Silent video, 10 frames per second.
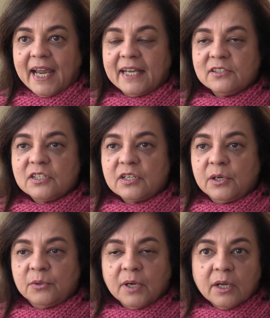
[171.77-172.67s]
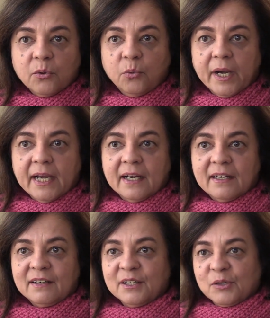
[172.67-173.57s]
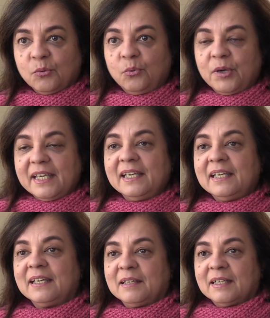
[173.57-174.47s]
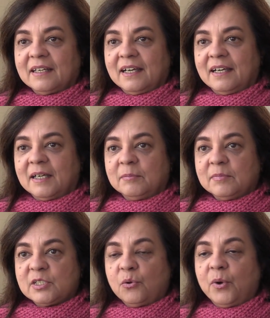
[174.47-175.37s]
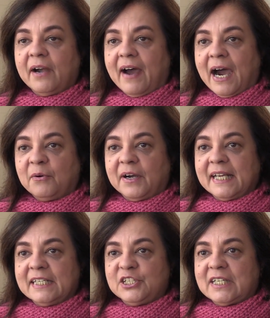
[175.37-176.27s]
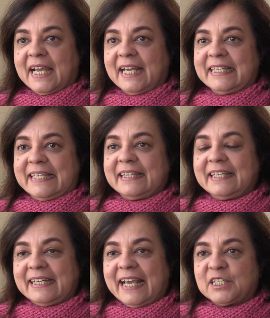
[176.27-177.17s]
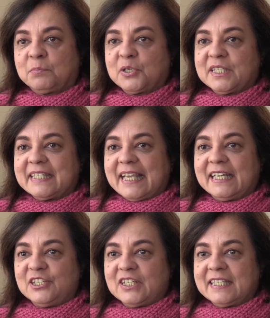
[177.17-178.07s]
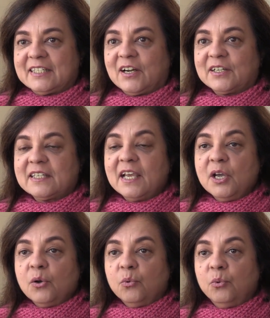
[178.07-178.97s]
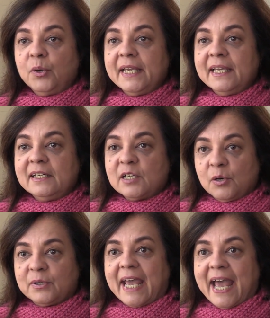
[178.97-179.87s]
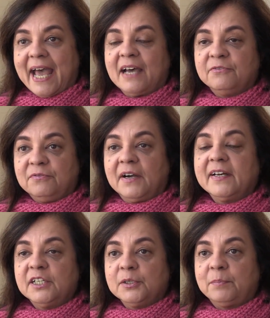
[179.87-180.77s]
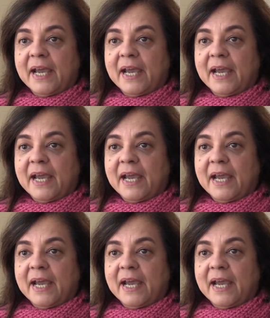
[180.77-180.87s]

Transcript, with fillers: And so, where we um, so where our energy ends and the next person's energy starts, we don't have very good